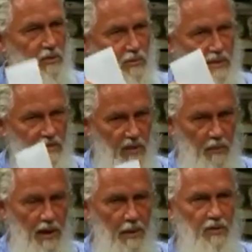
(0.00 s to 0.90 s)
you give
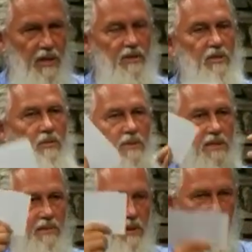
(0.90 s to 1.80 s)
up objects, you
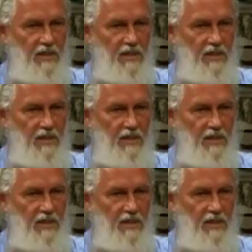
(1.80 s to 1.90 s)
give up